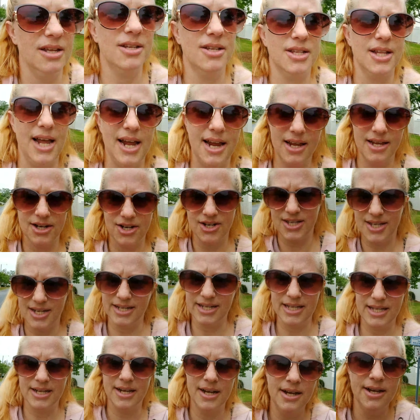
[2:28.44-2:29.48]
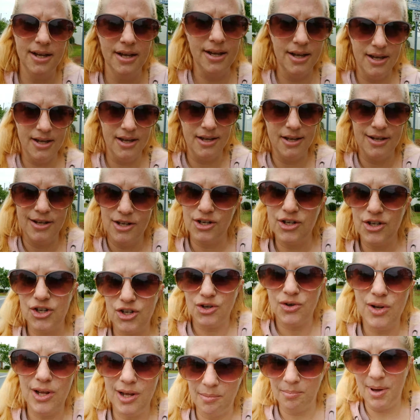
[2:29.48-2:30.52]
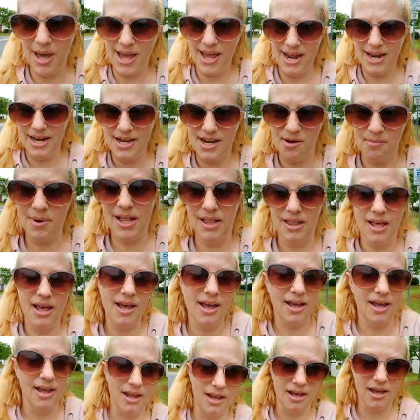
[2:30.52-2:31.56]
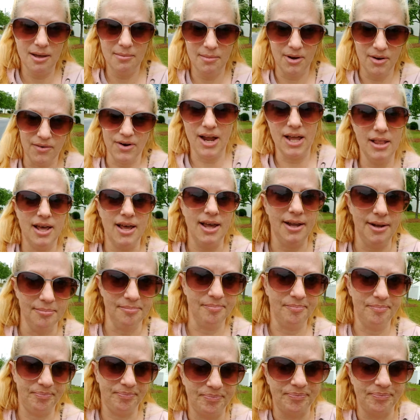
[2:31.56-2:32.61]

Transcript: It's like just sends shooting pain down my leg, my right leg,